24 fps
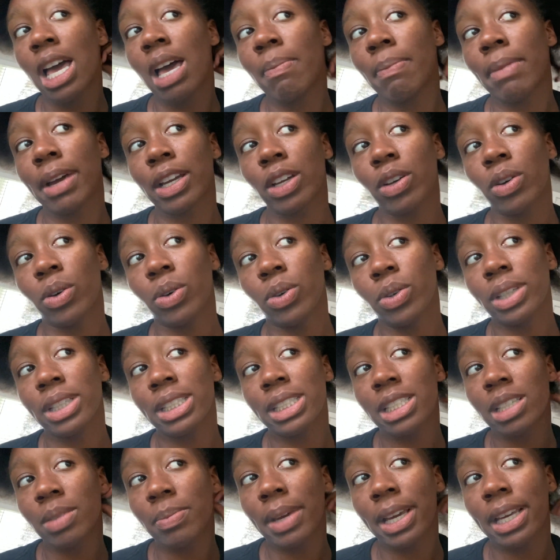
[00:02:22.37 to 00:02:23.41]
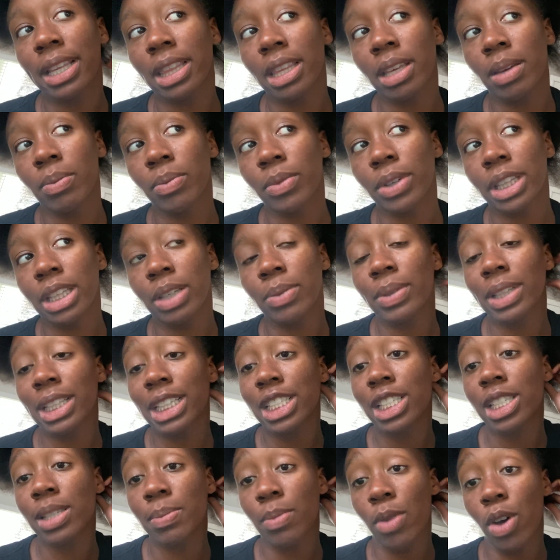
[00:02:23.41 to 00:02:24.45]
My goal is to make them really, really
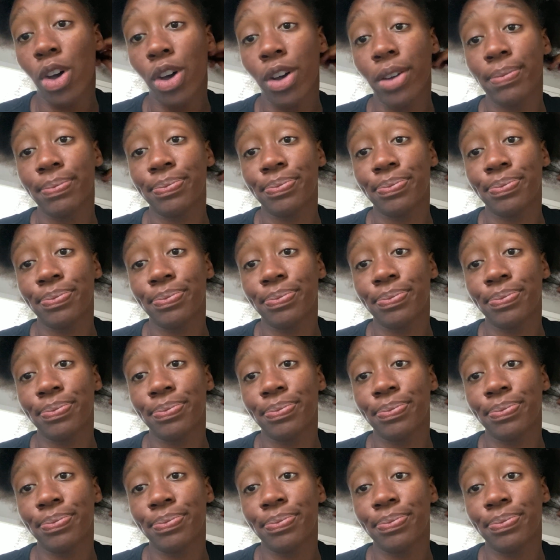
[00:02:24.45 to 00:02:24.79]
small.